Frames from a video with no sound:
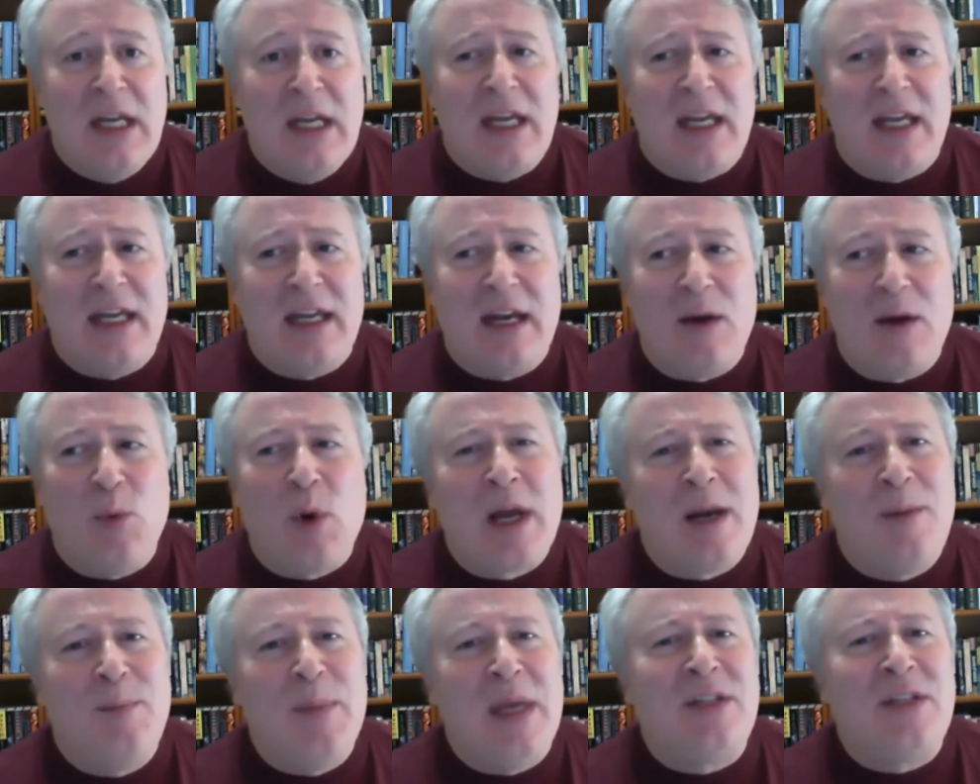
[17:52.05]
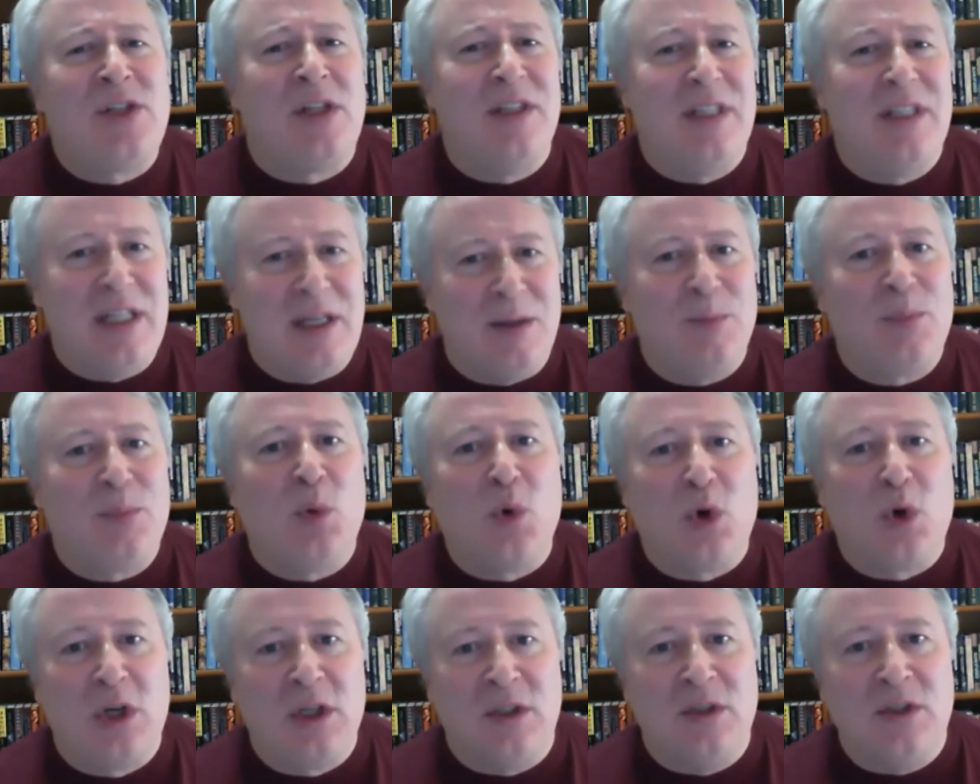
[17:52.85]
And I want to mention the
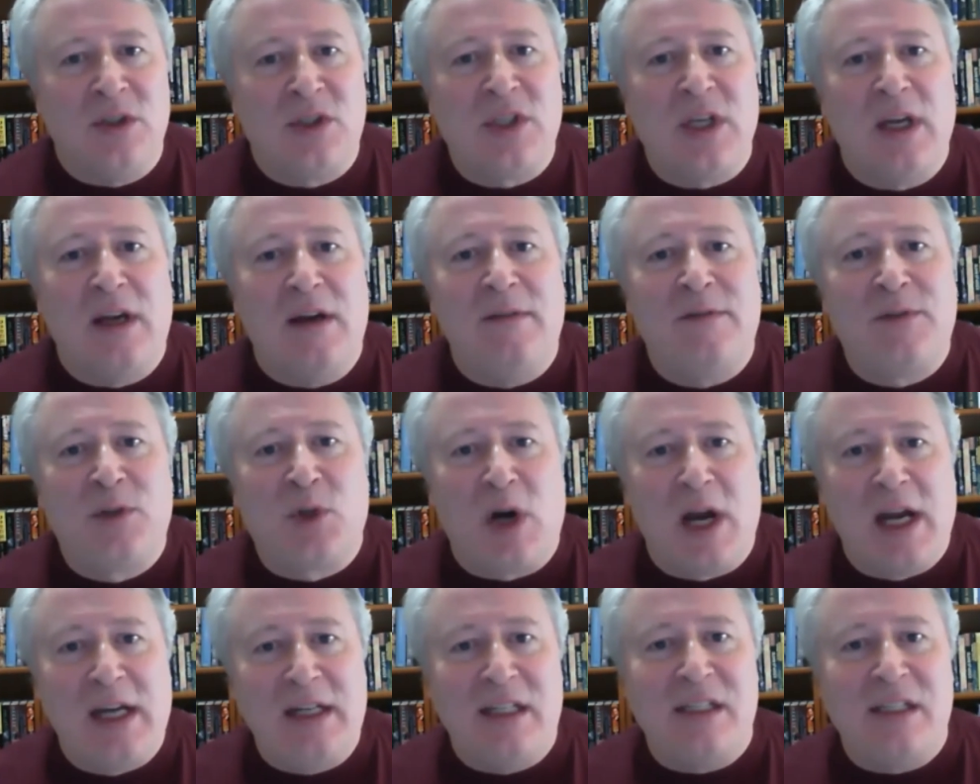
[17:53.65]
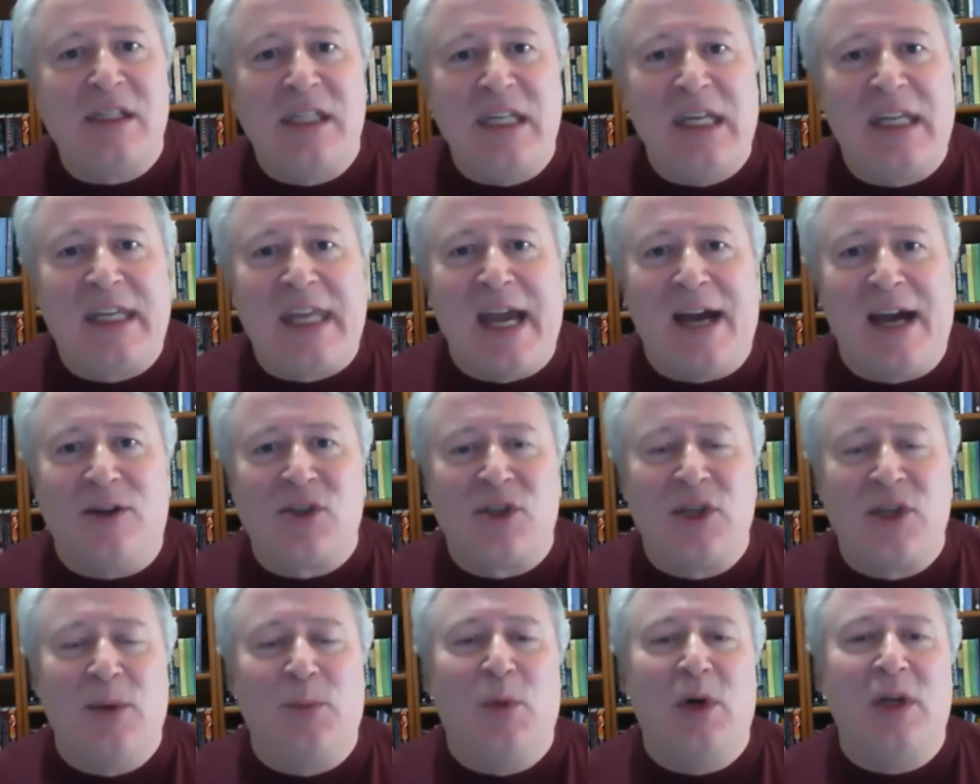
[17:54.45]
importance of trying to seek out
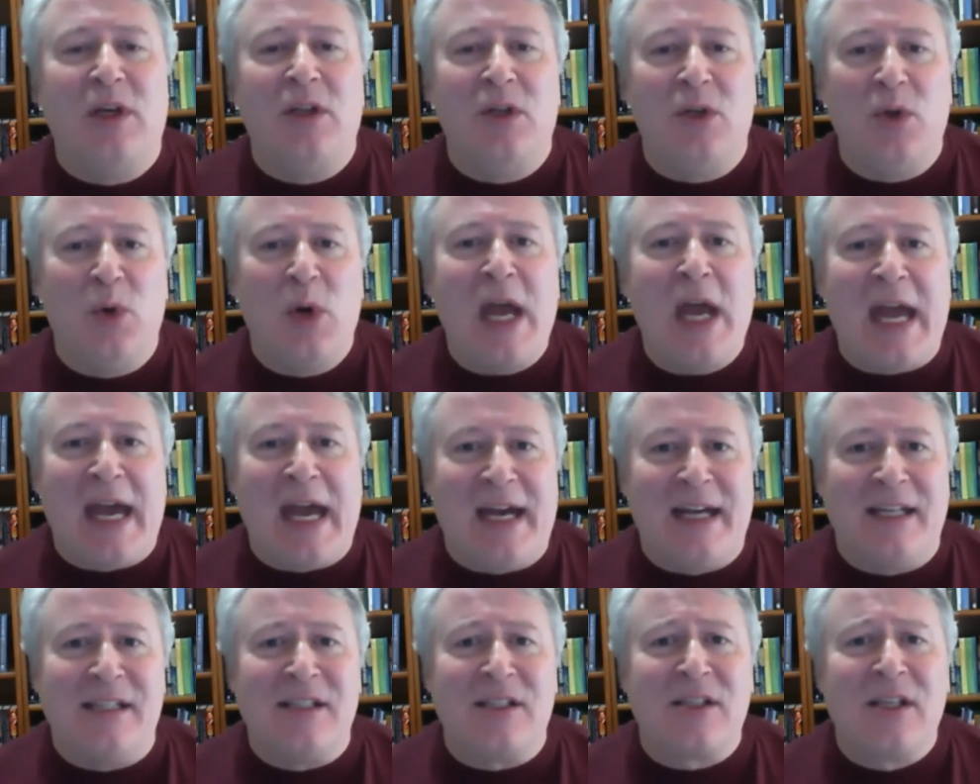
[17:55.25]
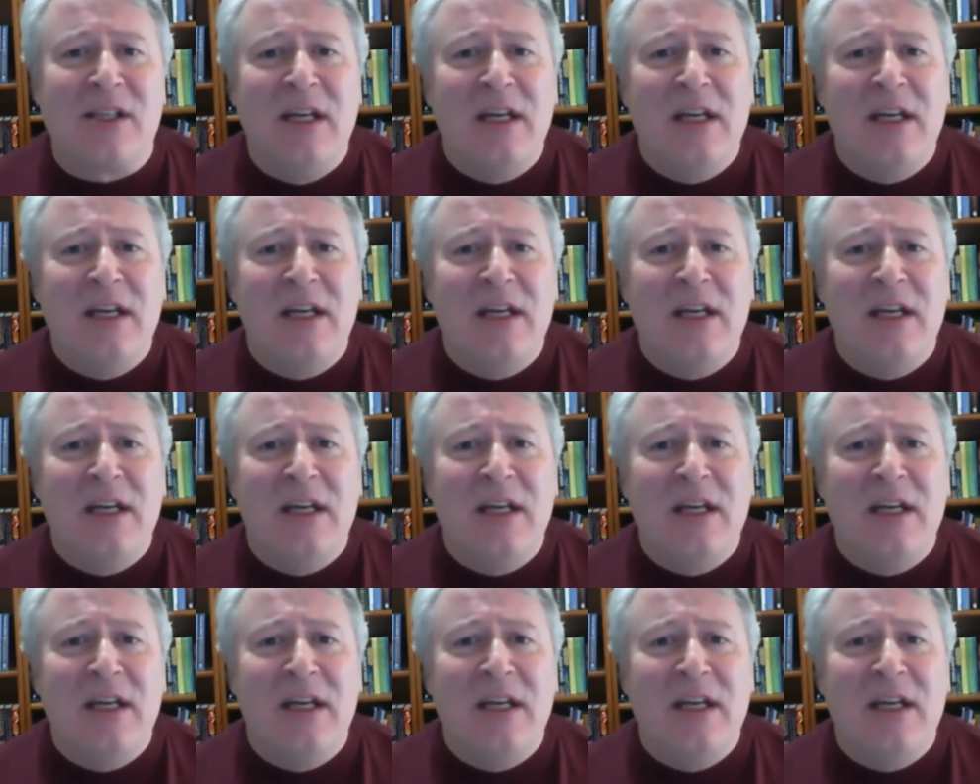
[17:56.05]
someone who has